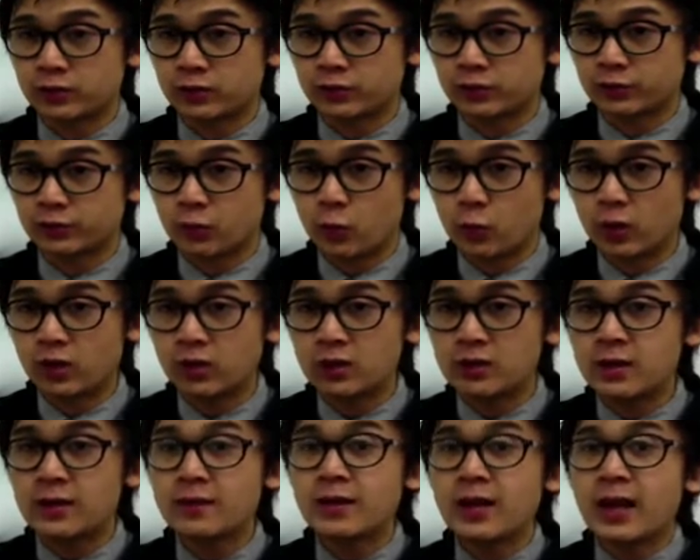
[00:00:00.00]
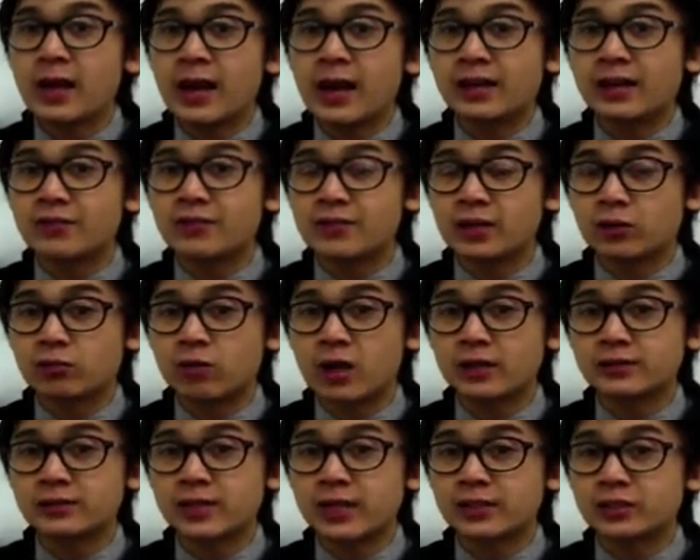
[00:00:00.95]
to 4. And if the
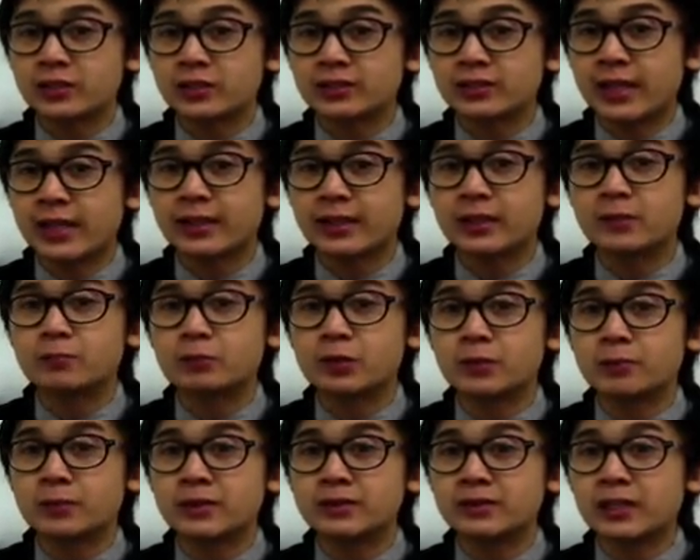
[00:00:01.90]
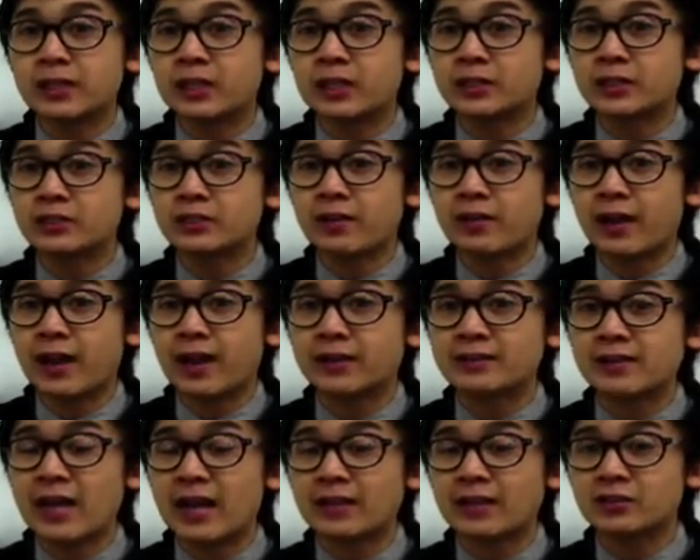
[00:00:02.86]
cross section taken perpendicular to the
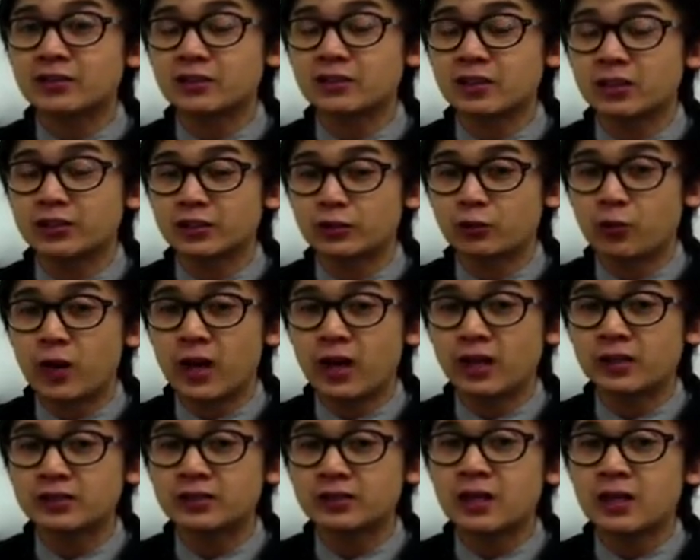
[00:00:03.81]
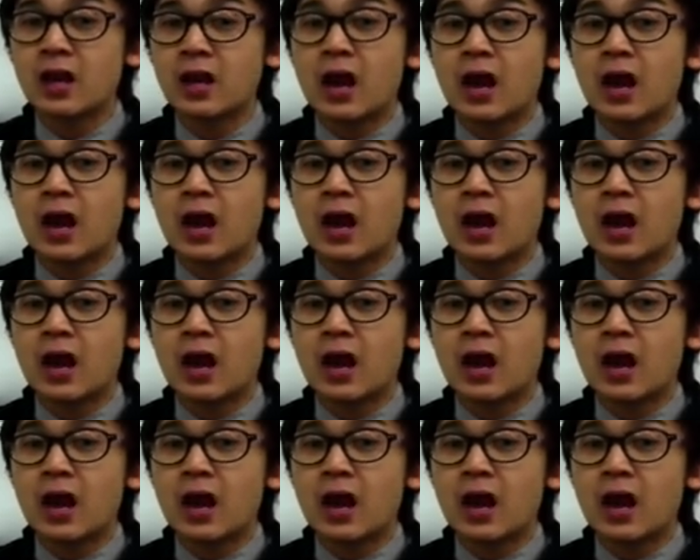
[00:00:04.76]
x-axis are squares,